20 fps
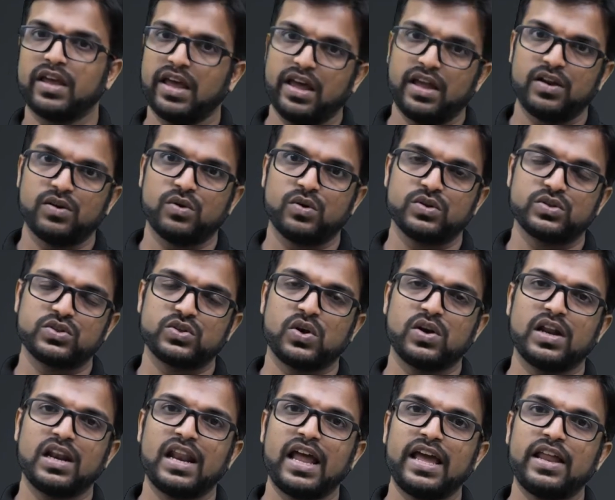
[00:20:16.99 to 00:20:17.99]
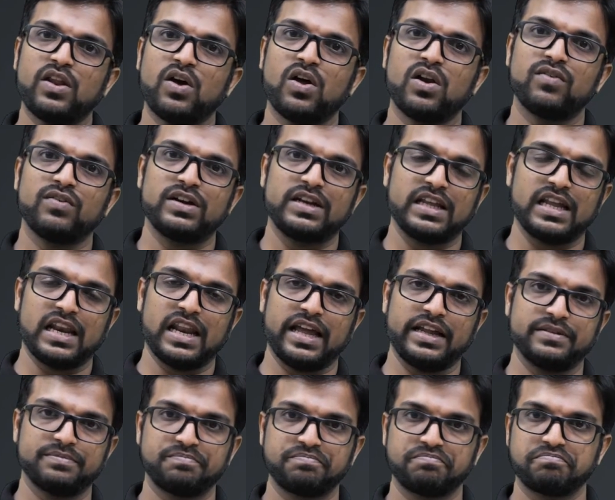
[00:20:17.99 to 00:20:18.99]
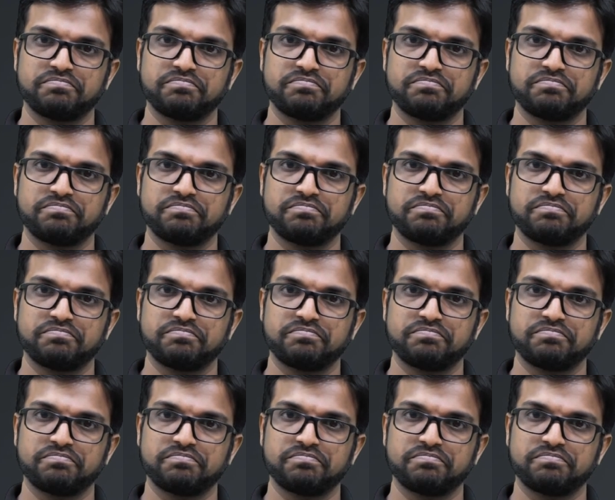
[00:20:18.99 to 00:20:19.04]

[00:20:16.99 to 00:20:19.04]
A horizontal line or vertical line?